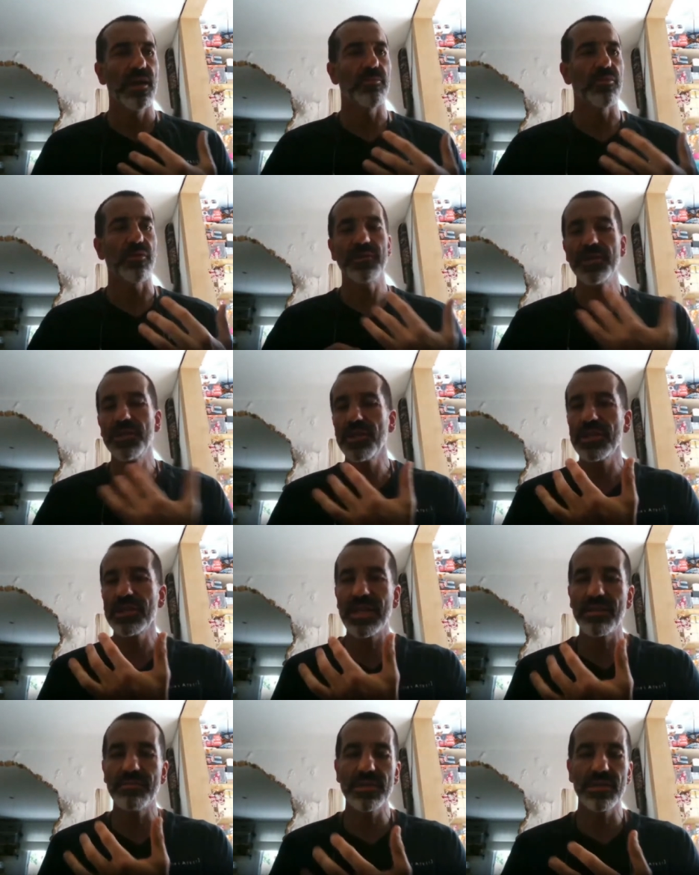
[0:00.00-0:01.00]
provisioning
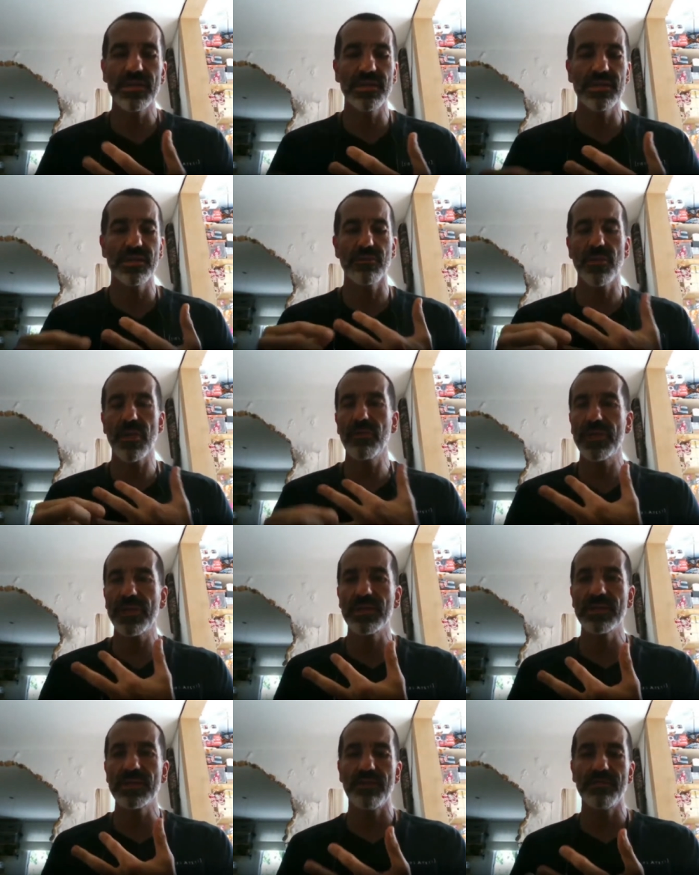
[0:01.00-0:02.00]
services, the
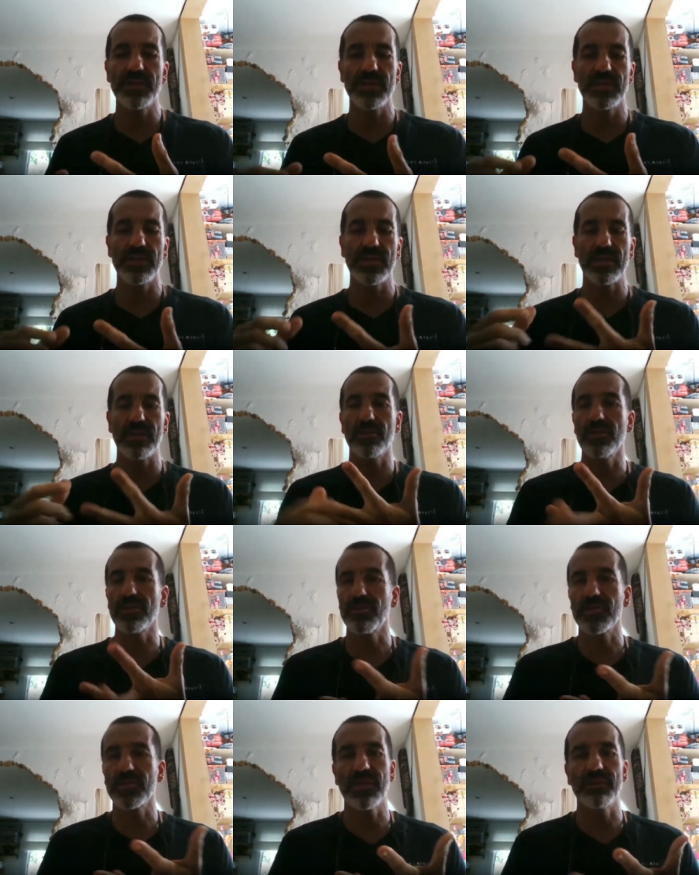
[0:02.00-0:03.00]
regulating services, and the
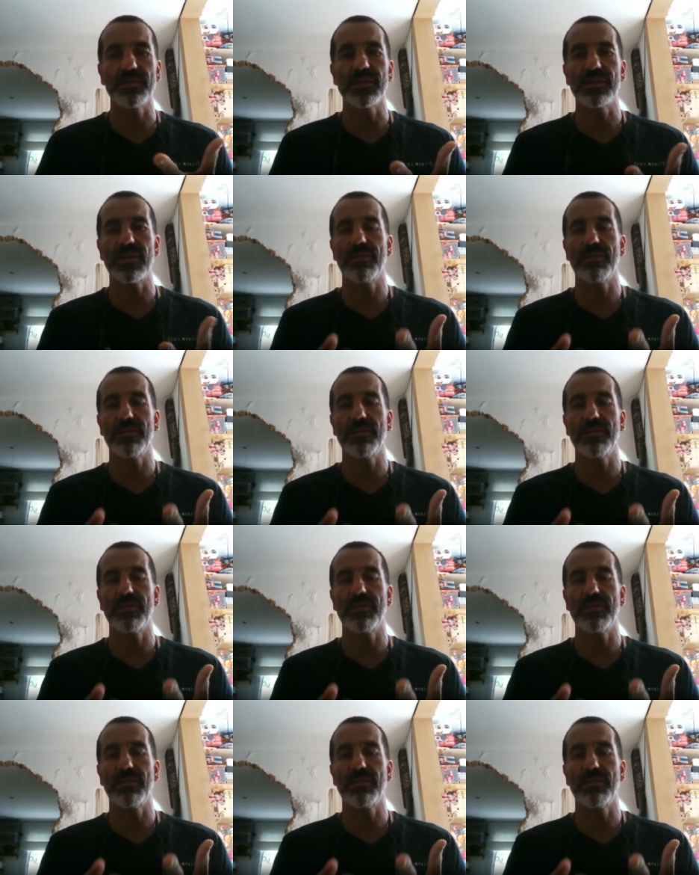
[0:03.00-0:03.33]
cultural services.